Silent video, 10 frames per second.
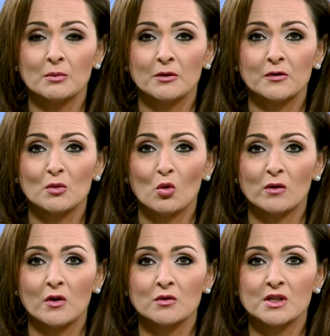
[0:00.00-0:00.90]
few more
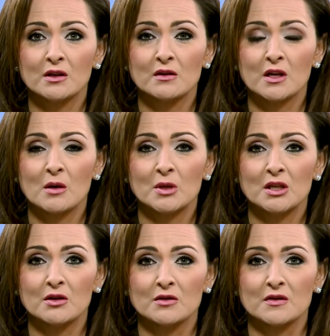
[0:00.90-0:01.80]
votes here in the coming
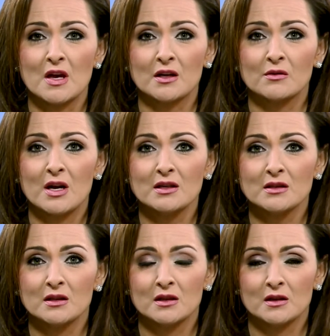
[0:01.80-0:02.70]
years. Is that correct?